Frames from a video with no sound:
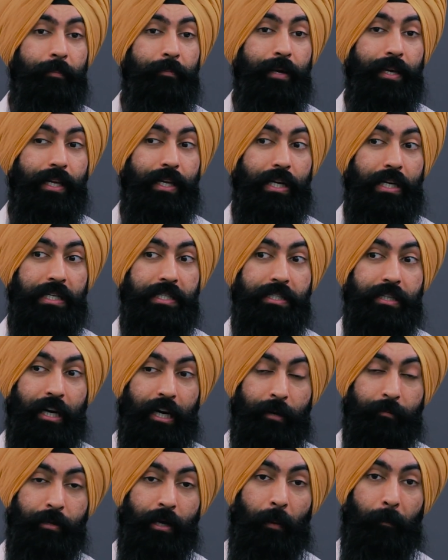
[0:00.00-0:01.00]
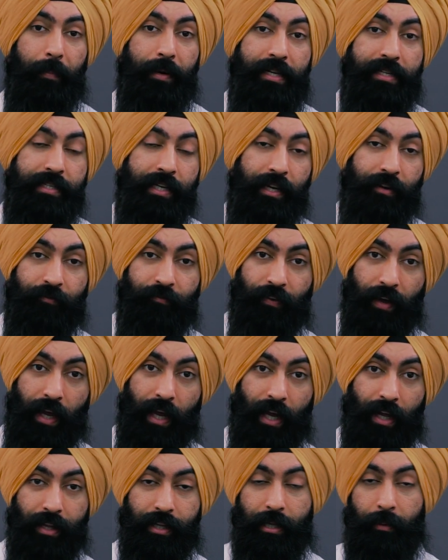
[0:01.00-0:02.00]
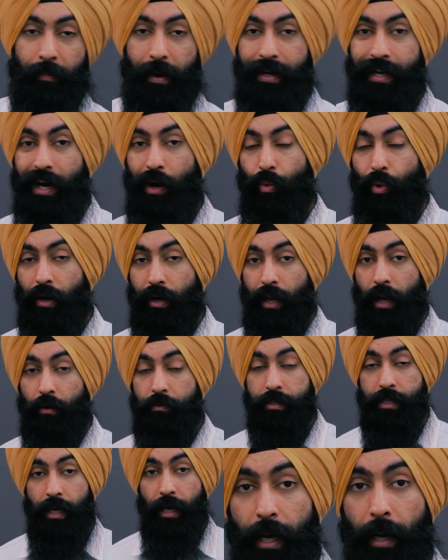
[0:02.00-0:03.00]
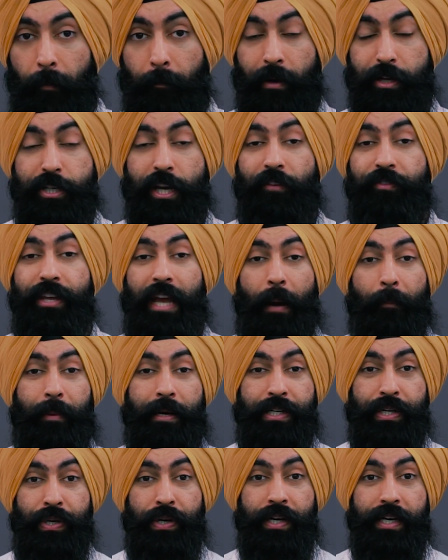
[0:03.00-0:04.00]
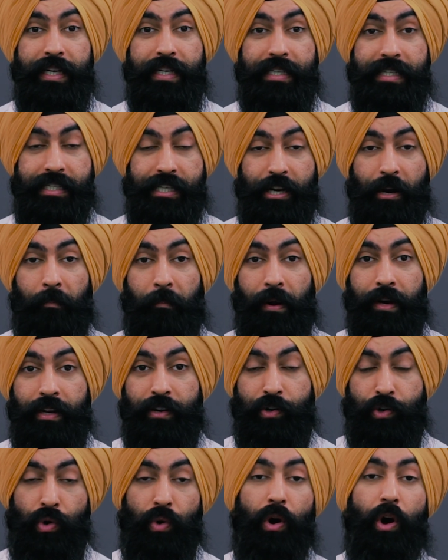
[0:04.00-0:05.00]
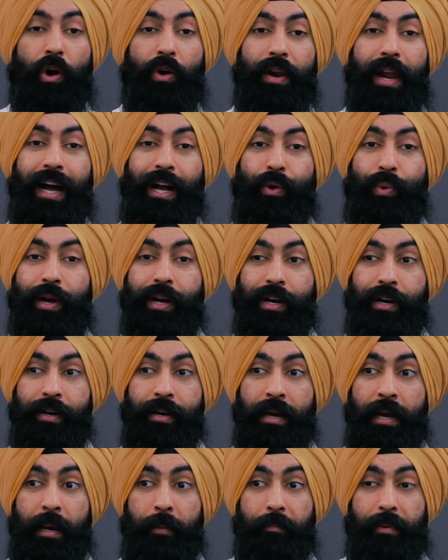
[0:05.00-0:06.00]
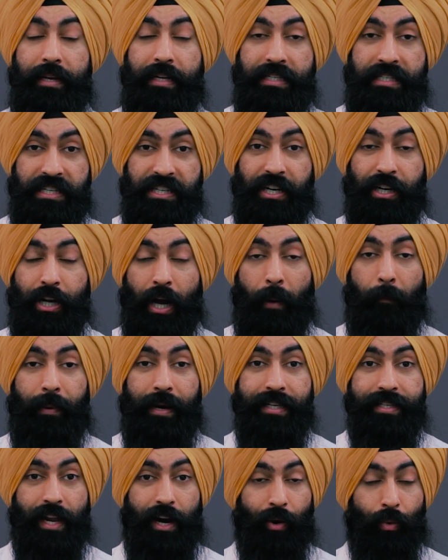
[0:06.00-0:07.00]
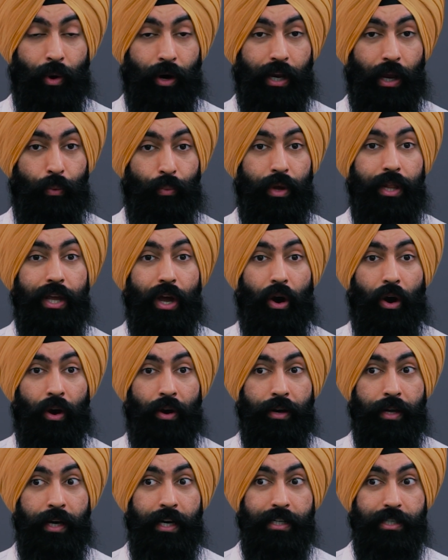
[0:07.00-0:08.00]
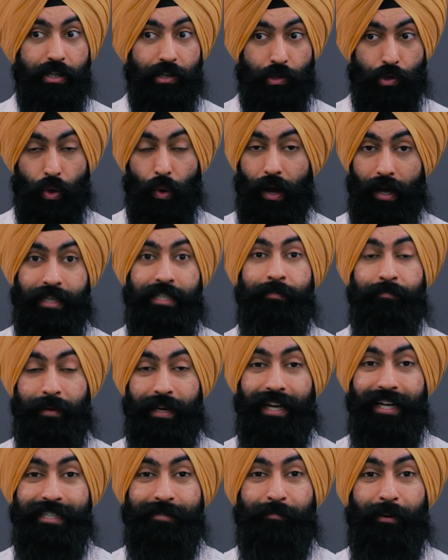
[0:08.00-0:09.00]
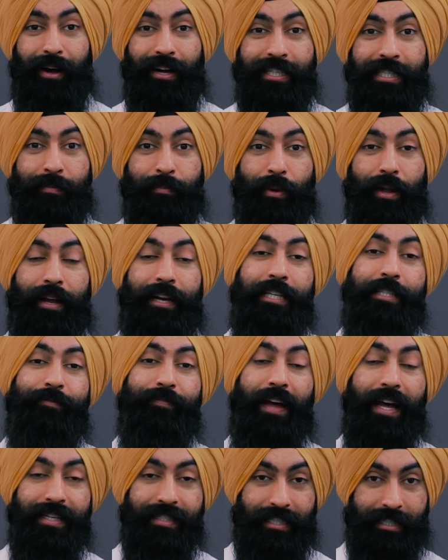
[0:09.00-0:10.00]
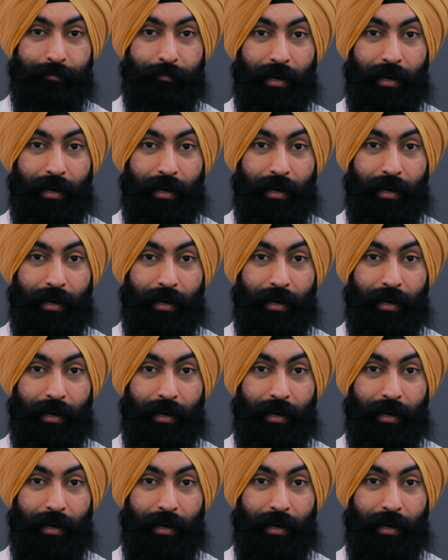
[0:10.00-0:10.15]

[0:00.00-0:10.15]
because startup companies can fail and they might not work out, but you have the opportunity to see your money grow a whole lot quicker because these are companies that are working really hard to grow as big as possible and as fast as